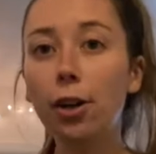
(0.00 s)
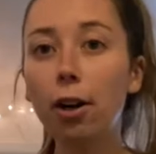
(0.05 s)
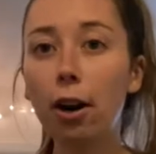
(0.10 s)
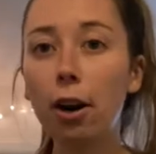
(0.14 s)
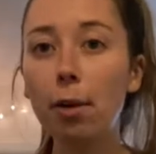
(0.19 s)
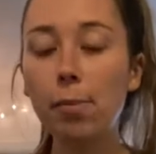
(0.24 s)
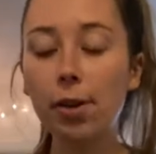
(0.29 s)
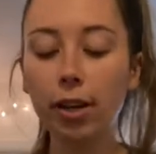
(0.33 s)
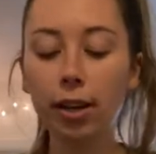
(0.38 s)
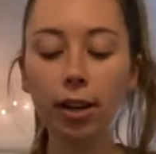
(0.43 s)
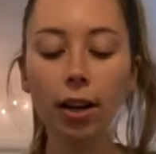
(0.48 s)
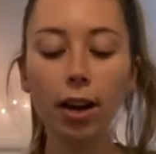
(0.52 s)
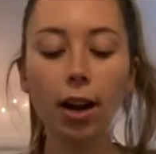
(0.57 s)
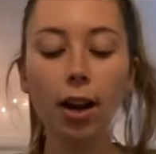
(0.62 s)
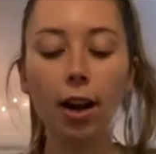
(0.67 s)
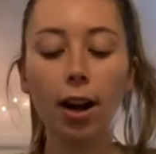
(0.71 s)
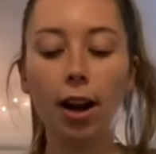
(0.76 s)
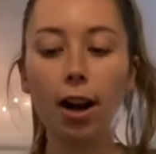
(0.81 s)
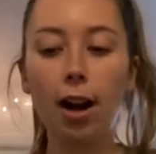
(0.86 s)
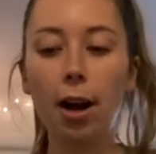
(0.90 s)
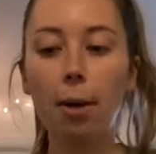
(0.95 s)
Armour.
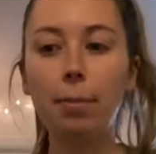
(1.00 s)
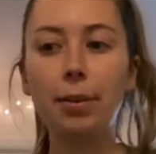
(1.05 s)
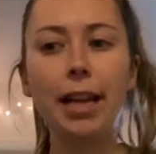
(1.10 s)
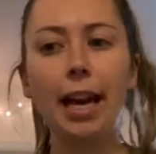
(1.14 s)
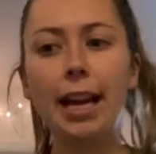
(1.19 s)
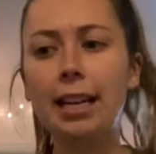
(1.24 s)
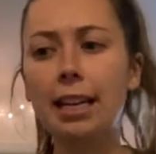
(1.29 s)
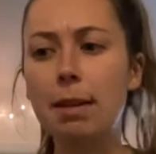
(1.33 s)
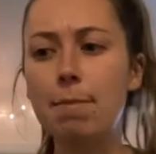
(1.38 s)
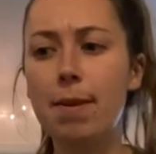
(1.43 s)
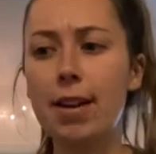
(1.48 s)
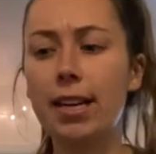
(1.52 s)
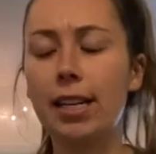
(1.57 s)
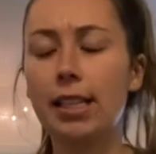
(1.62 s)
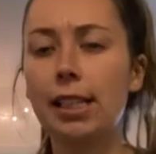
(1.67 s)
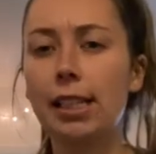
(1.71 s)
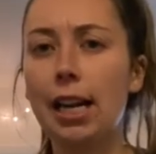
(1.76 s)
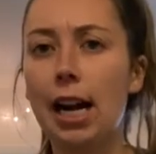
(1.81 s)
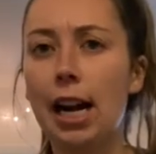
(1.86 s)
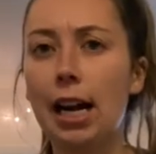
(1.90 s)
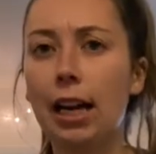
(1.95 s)
Nike makes
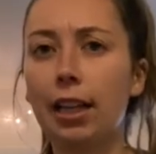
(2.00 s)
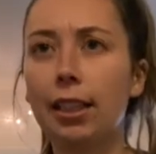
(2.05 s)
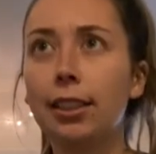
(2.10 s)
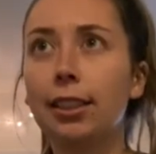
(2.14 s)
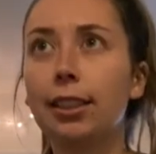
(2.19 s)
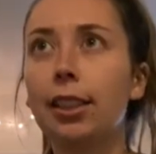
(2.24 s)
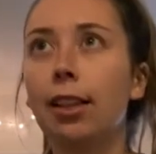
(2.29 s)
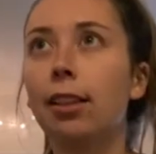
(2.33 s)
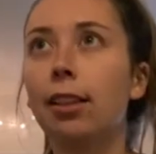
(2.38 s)
socks.